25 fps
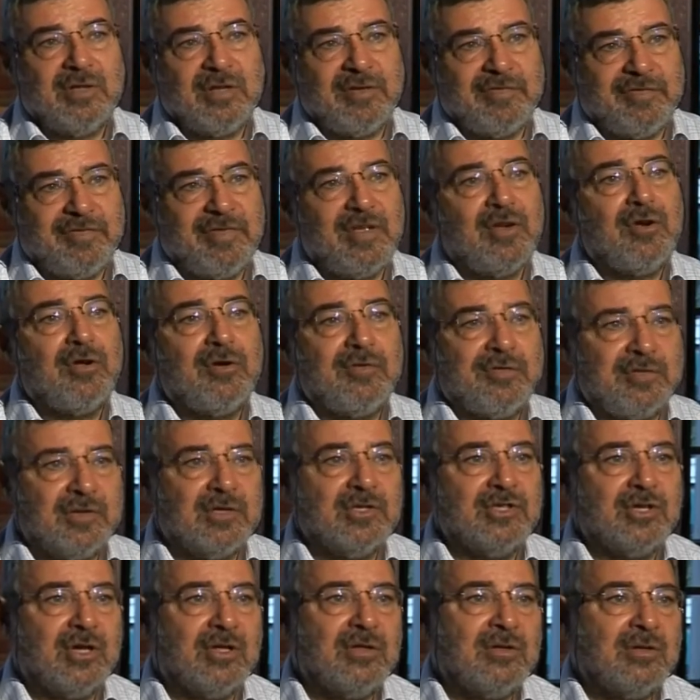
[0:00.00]
they fed off
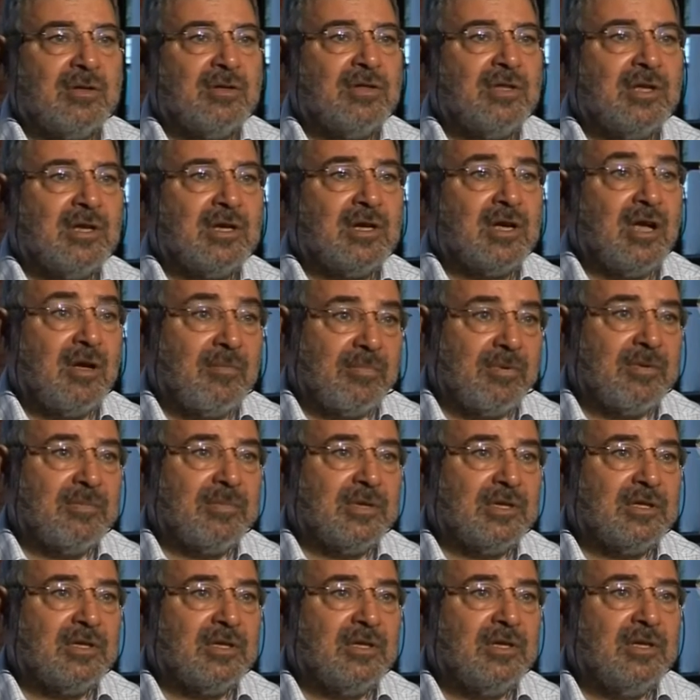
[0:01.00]
each other, they
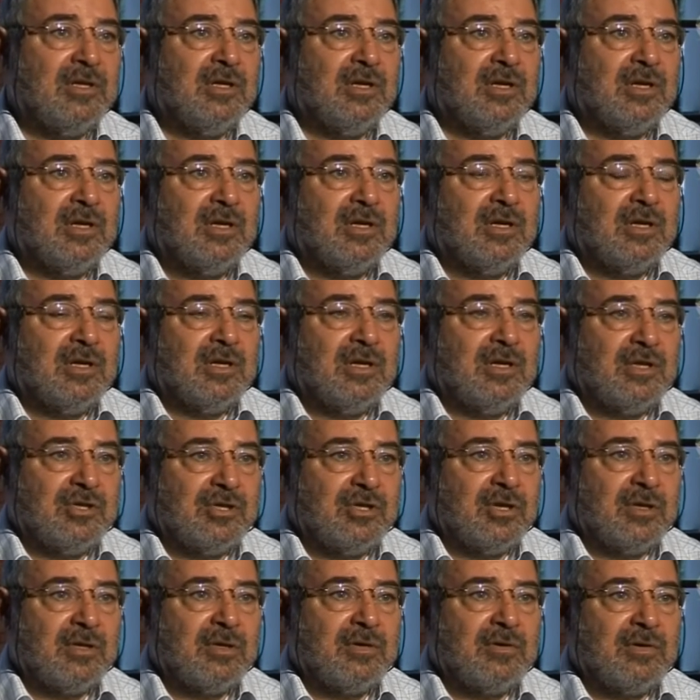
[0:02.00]
complemented
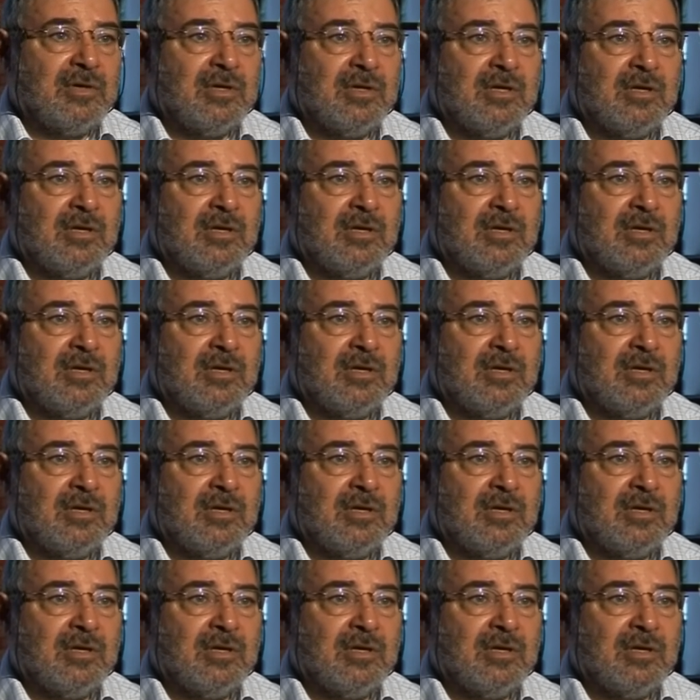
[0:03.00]
each other